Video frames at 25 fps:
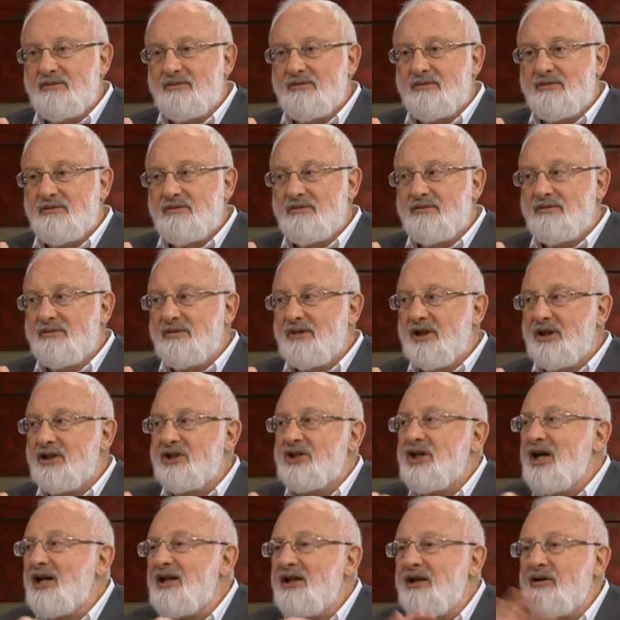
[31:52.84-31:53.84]
How would I
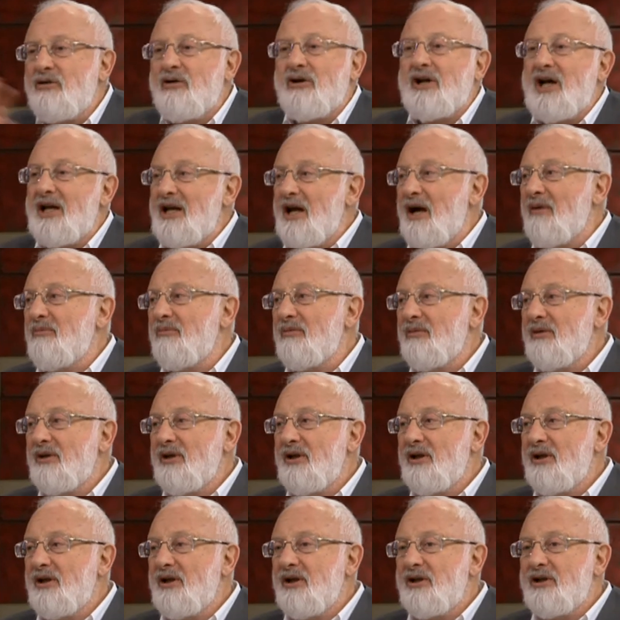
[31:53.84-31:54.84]
then relate to her?
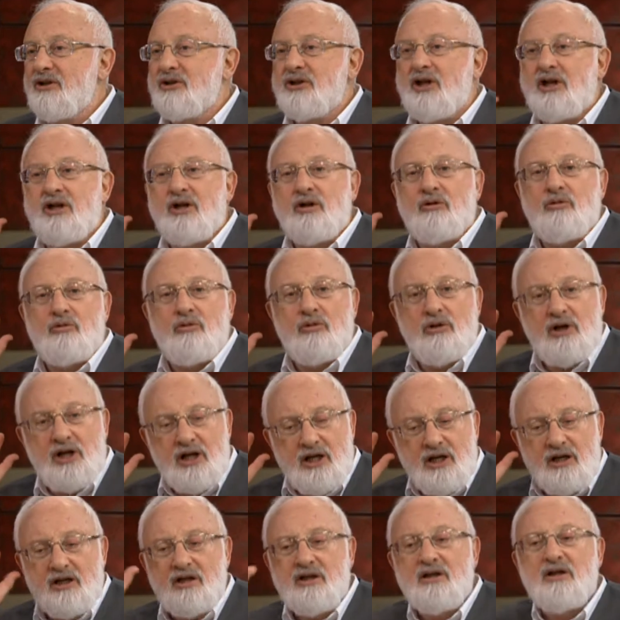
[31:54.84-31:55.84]

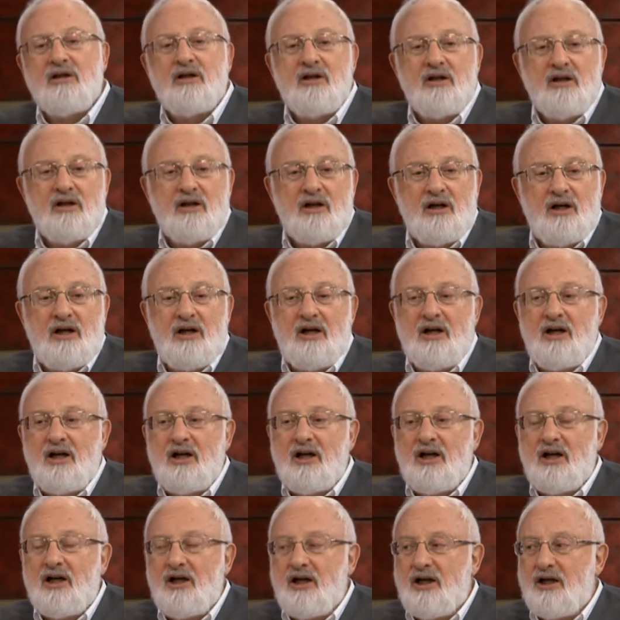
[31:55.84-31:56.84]
That I don't exist,
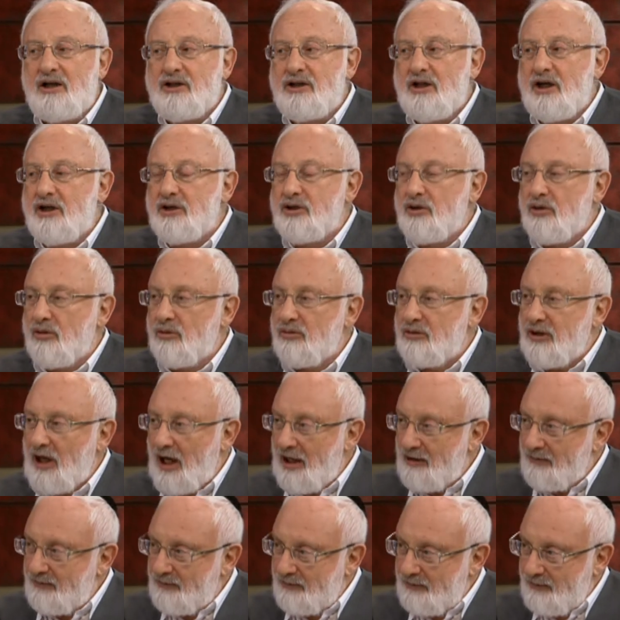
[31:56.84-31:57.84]
that I am
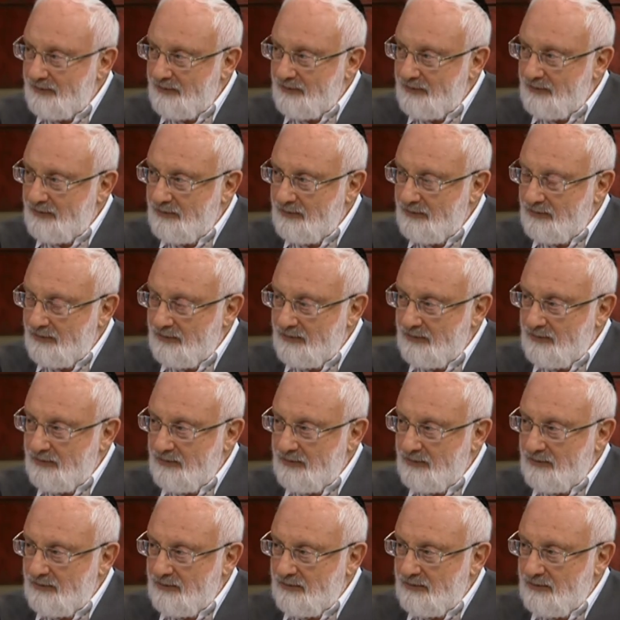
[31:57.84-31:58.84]

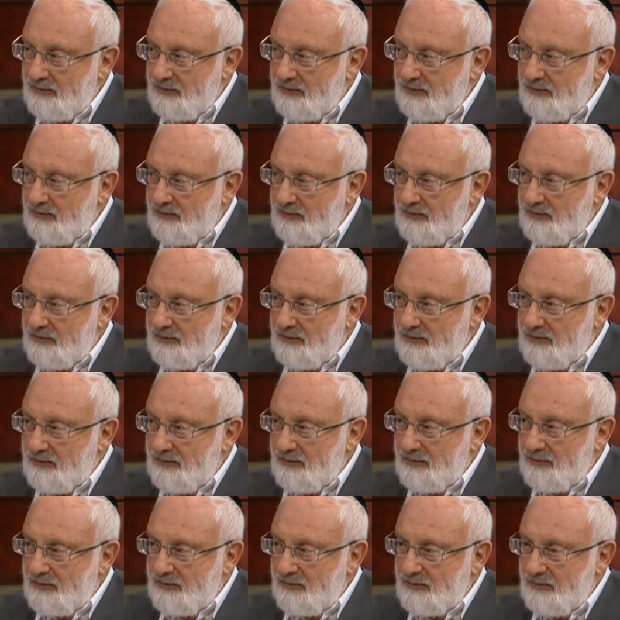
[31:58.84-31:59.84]
all for
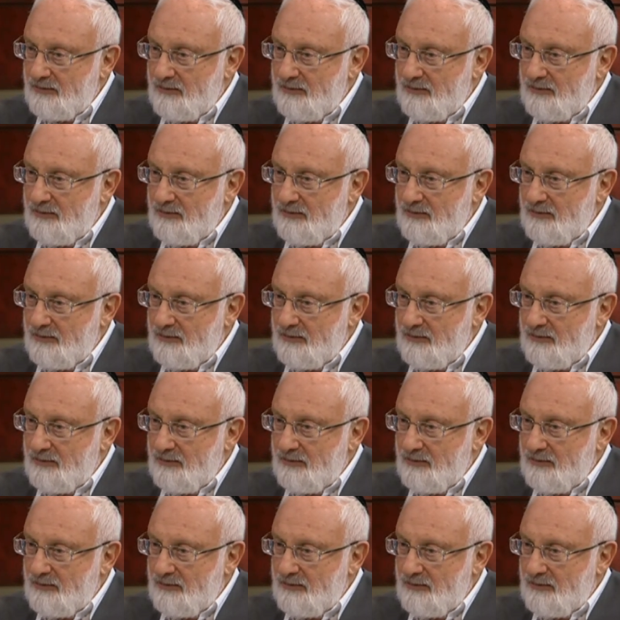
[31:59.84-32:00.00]
her.